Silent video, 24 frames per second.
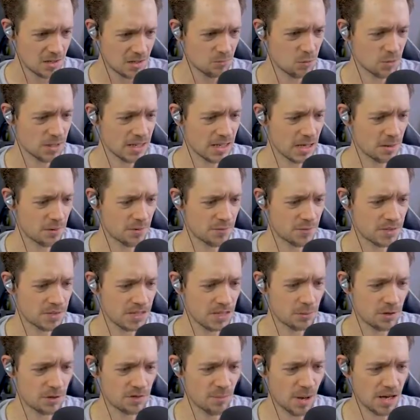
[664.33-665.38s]
rookie error for
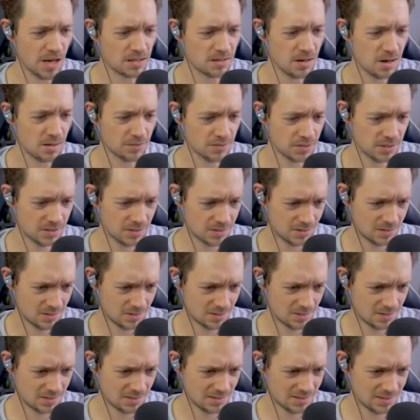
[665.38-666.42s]
day one of Minecraft.
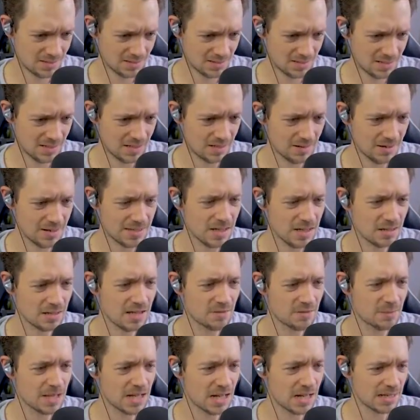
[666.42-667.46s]
All right, that'll
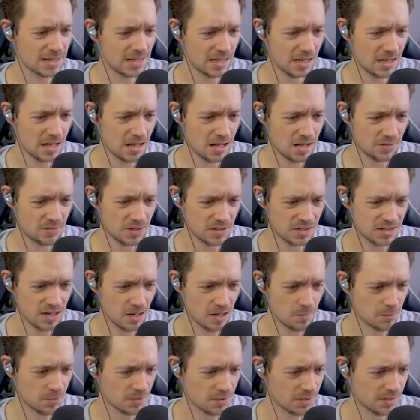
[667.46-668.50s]
give me like half a
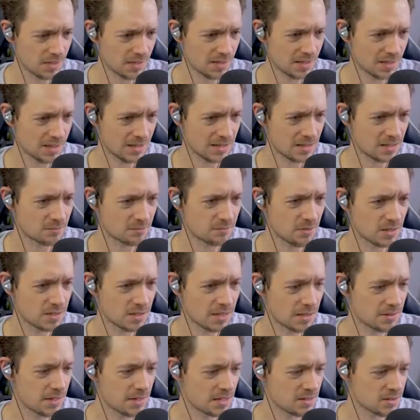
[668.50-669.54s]
stump. I can run
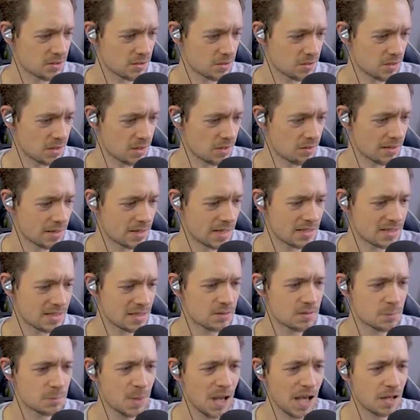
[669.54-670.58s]
now. That's good. All right, let's
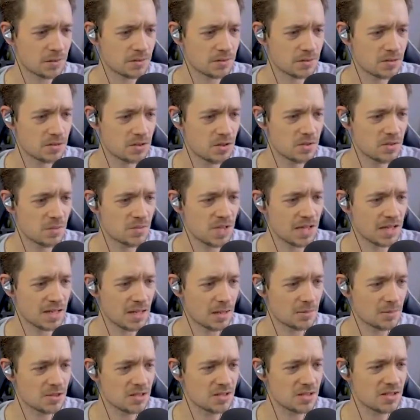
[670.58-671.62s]
kill some cows. Let's do something.
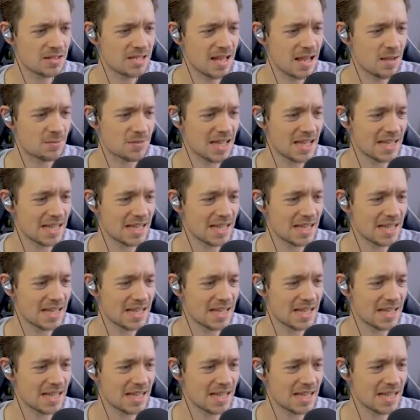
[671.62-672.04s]
Oh, it's just a day of